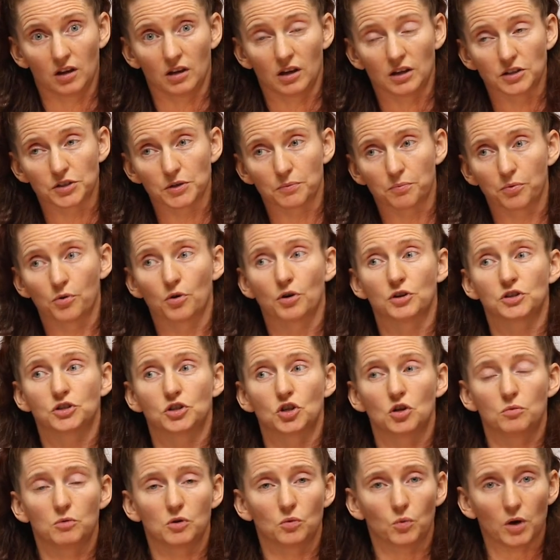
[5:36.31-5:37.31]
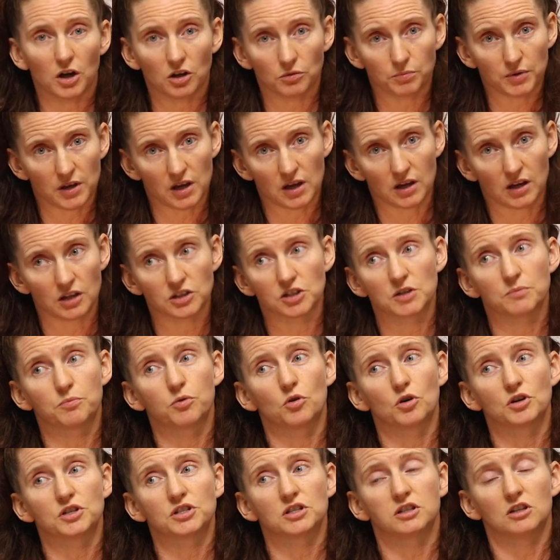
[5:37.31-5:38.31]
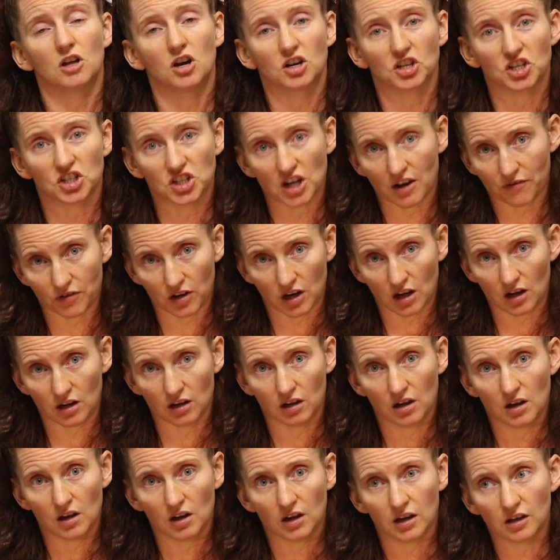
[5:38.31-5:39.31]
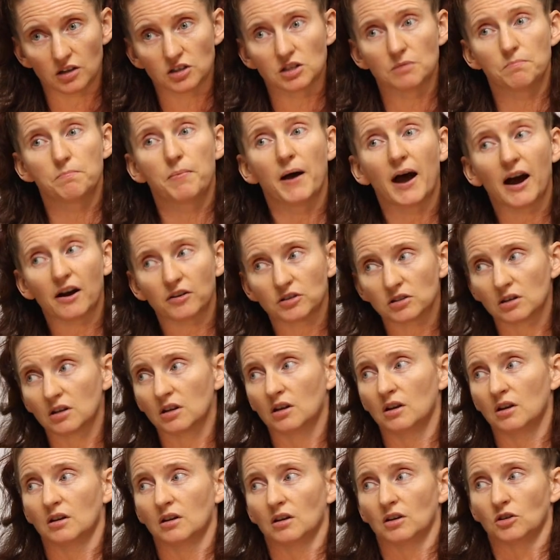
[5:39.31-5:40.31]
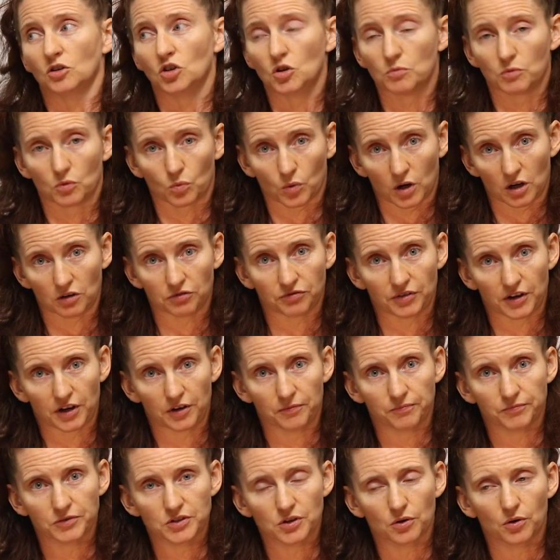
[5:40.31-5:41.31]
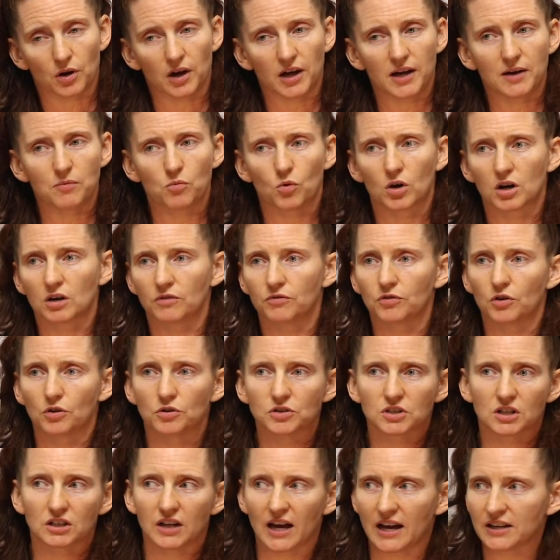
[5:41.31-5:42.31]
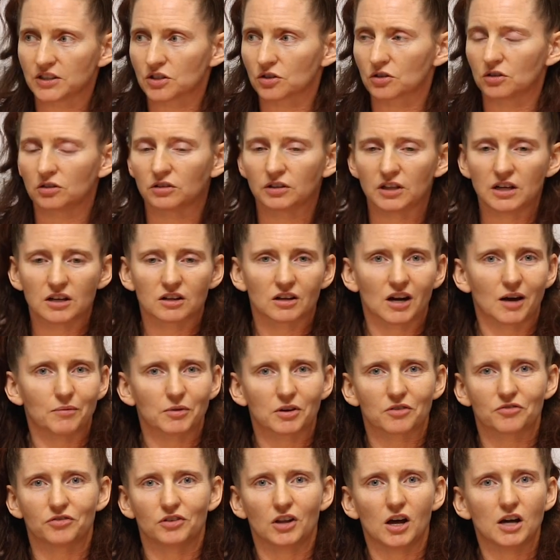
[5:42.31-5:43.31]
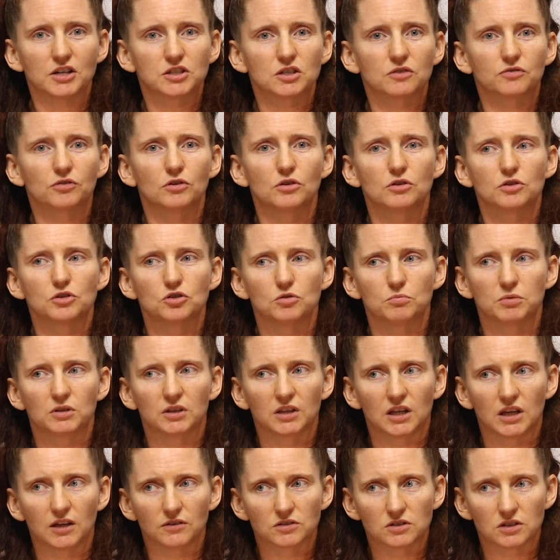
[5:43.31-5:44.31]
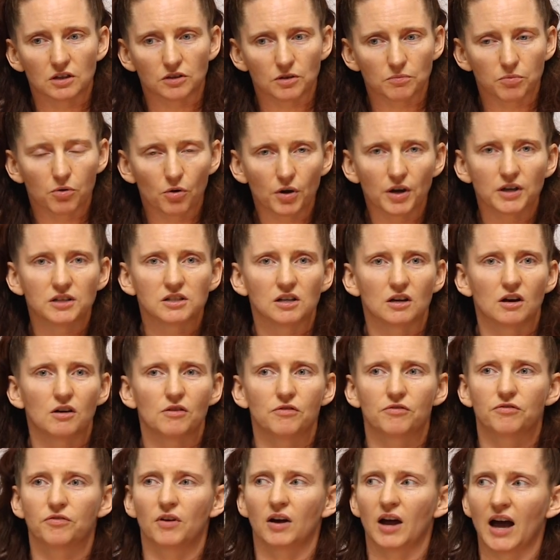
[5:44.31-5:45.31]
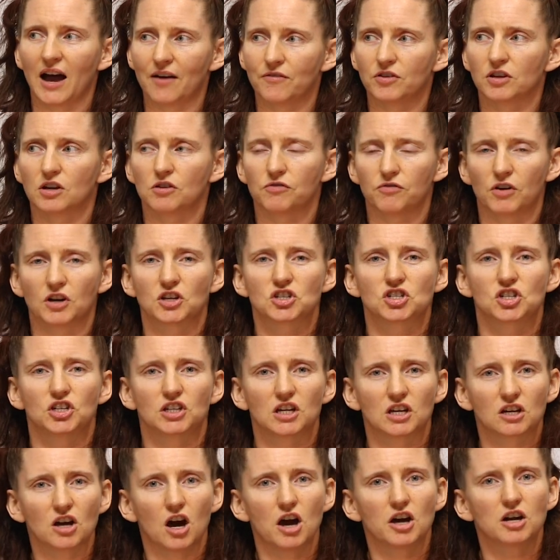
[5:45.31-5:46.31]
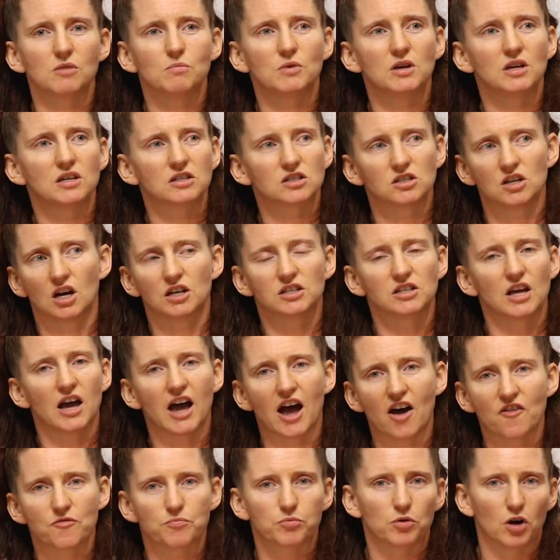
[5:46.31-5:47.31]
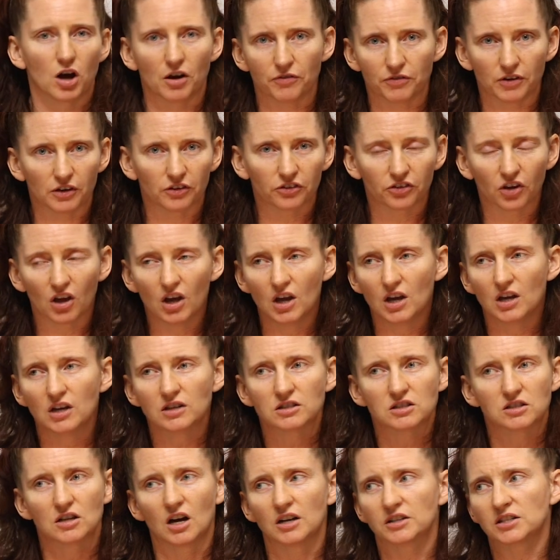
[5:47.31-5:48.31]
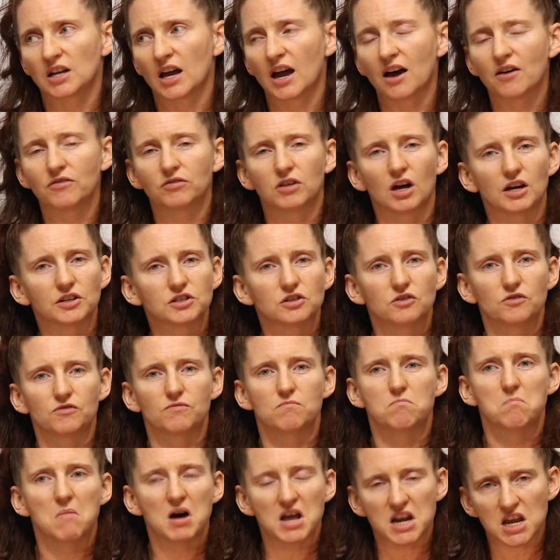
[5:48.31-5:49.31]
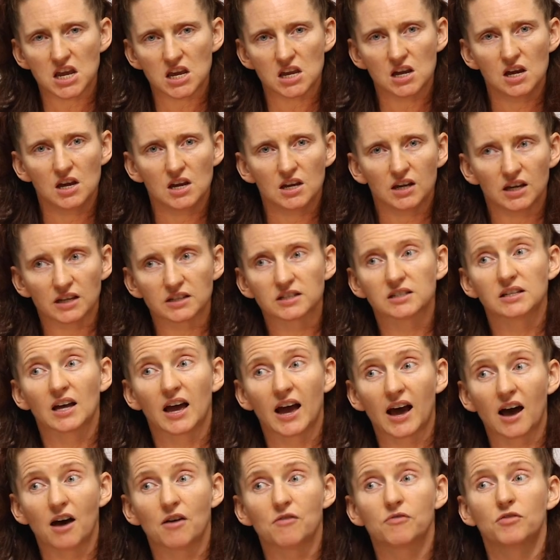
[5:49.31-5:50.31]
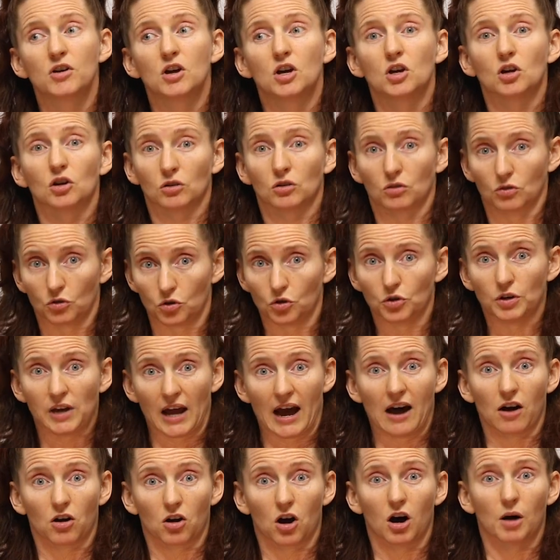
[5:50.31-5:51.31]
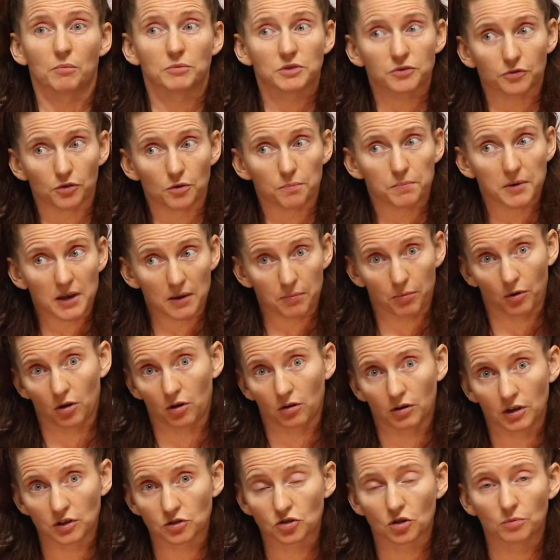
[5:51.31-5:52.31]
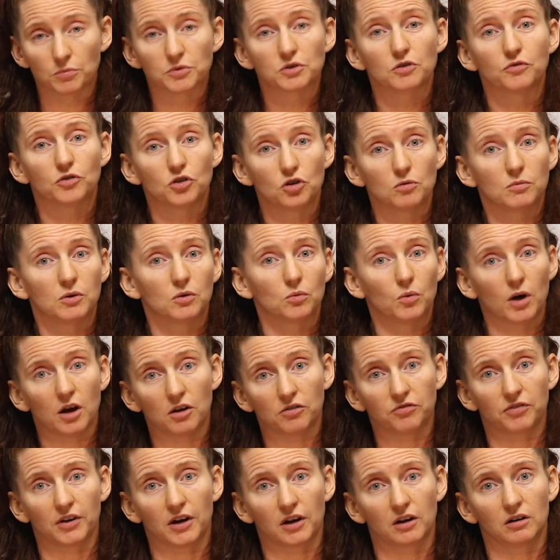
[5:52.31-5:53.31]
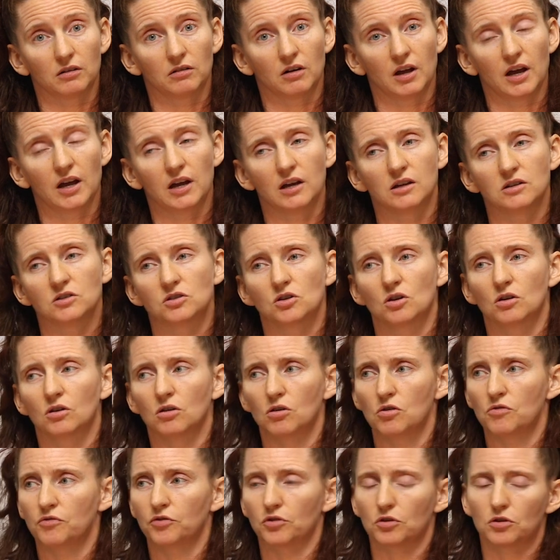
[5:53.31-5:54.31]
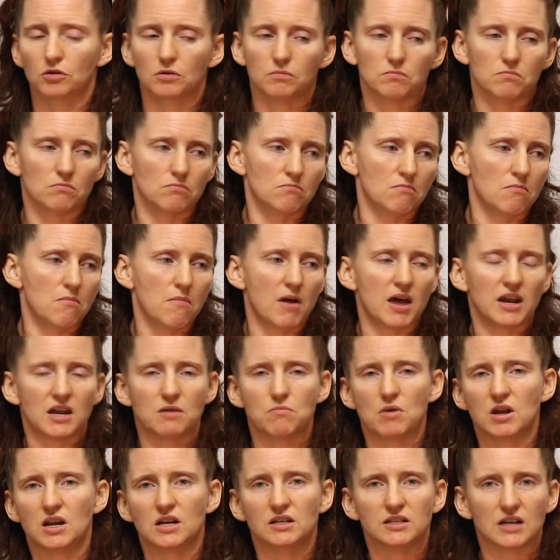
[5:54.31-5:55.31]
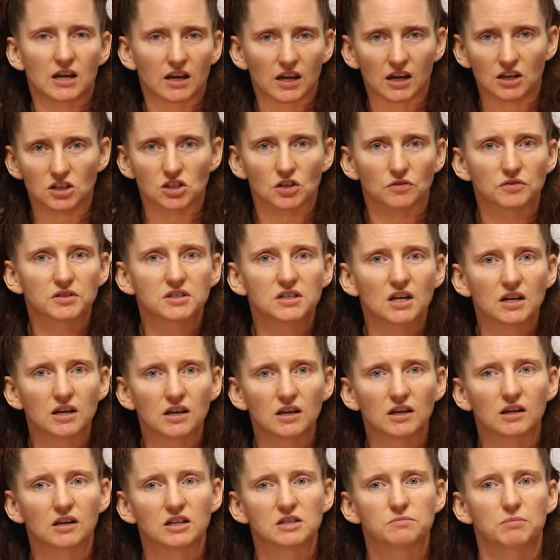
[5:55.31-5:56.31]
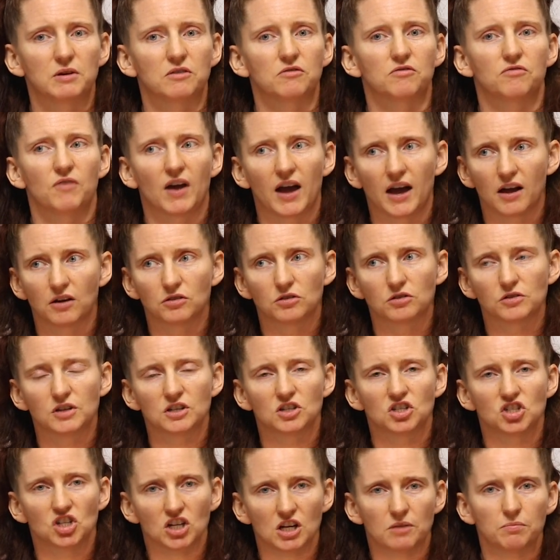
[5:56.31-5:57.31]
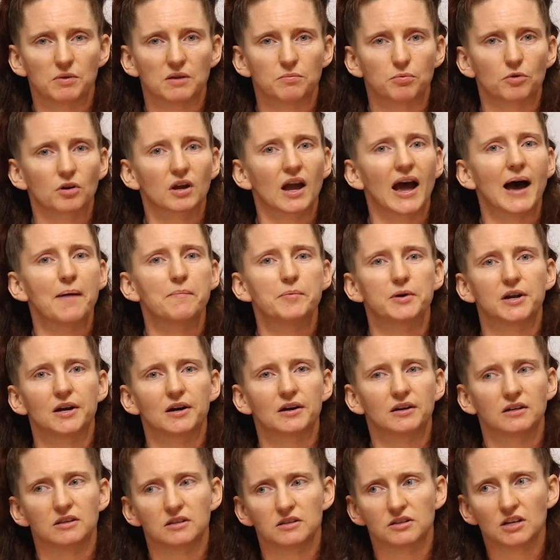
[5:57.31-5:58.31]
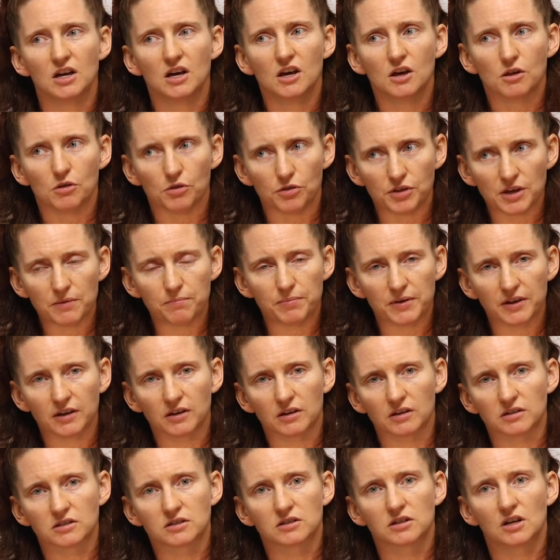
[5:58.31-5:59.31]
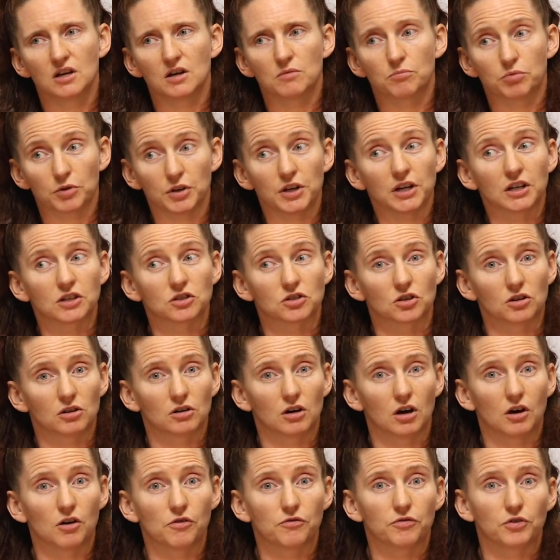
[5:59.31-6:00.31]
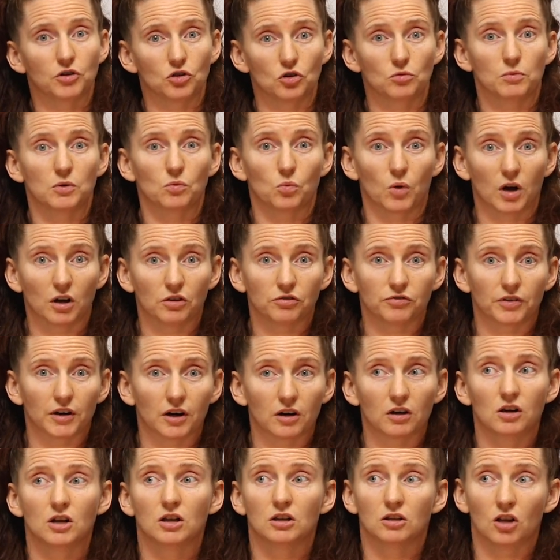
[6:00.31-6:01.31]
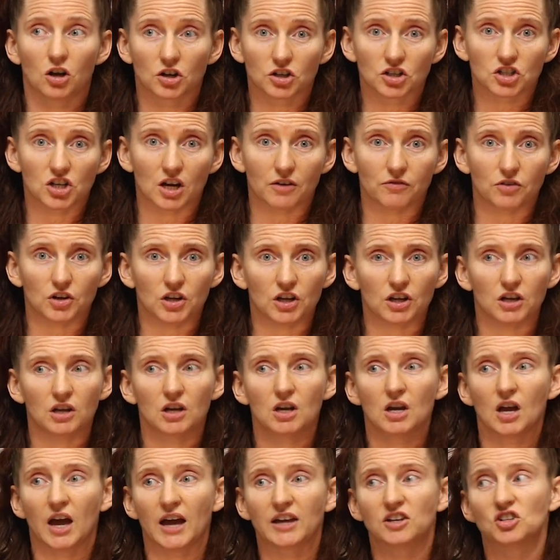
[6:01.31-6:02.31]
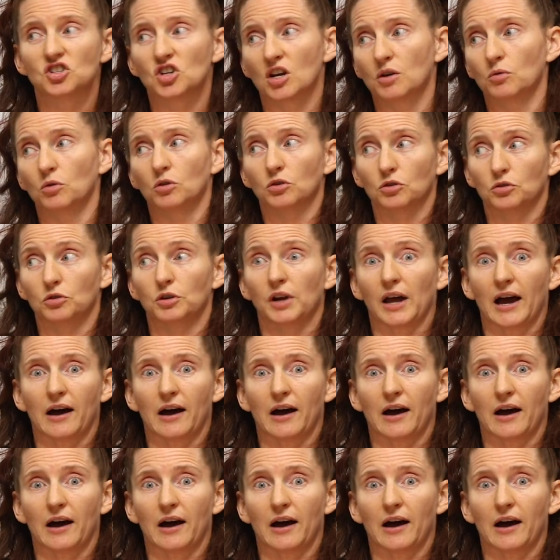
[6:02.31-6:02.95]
It supports human well-being. It supports longevity. It is about human welfare. So I am one of those classical economic philosophers who believes that the point of having a functioning economy is not to have profits, it's not to have lots of money, it's to have good outcomes for people in terms of human welfare. And over many, many decades of study, it has been found that GDP per capita is the biggest predictor of human welfare, longevity, and general good